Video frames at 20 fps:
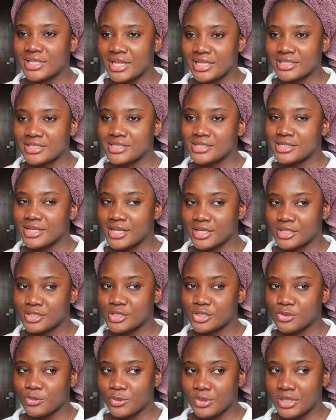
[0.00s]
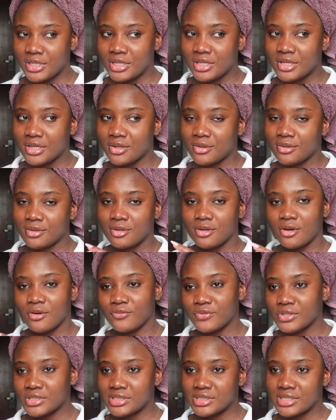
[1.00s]
London next week.
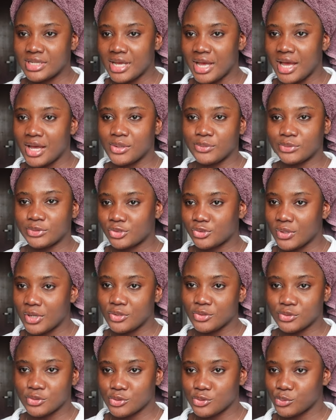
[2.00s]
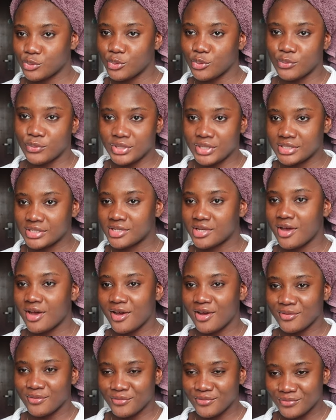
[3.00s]
Obviously, I will try not to go with a
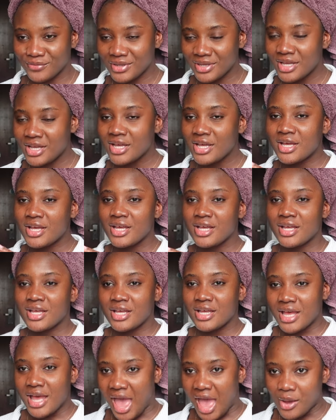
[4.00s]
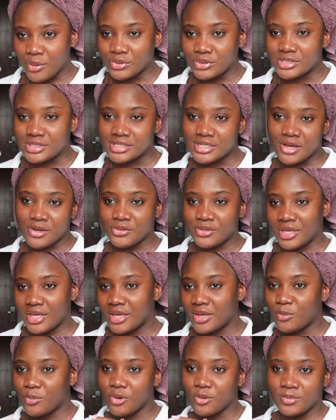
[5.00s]
scarf. I would style the
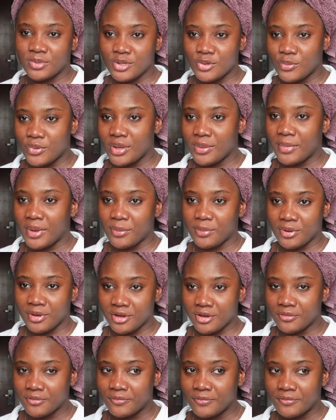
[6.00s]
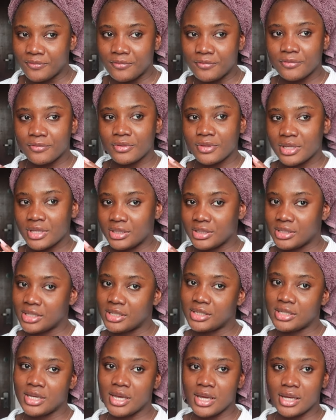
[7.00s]
hair, probably wear my puff, and
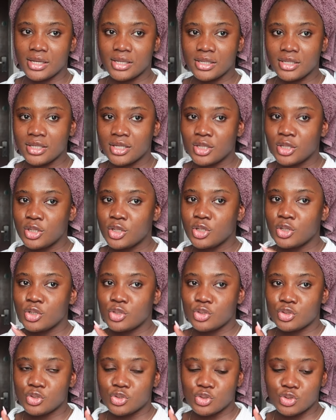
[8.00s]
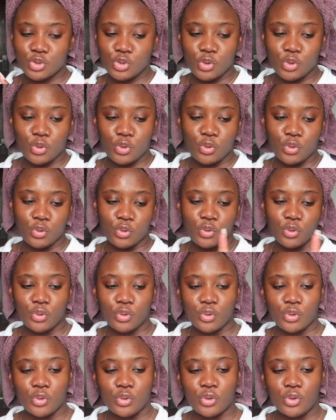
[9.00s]
then yeah. So
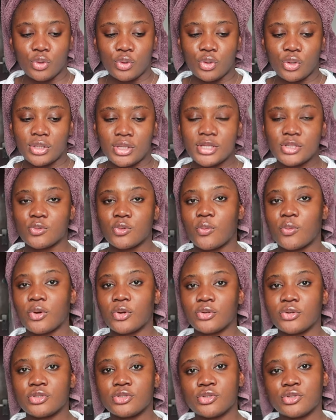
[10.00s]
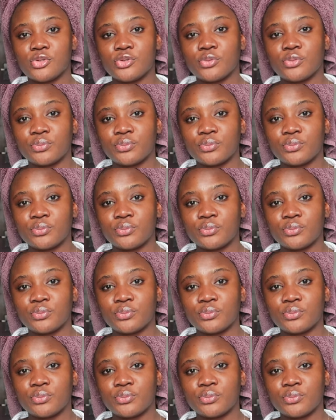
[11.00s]
that's what we're going to do.